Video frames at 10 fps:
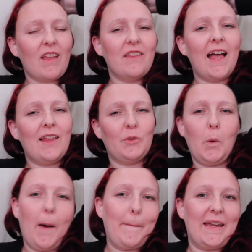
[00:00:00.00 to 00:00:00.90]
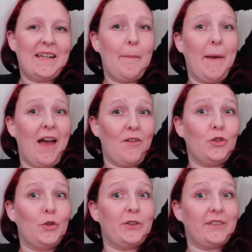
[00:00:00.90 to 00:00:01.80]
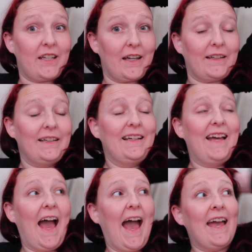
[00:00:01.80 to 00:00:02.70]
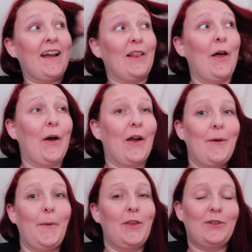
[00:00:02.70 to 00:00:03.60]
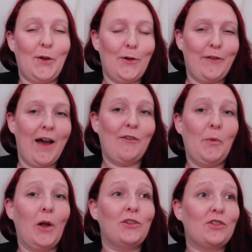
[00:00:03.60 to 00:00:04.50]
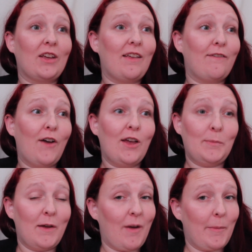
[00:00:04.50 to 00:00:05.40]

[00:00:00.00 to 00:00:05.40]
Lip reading: That's what being a parent does to you. 8 o'clock, I'm on the sofa. I've watched the first bit of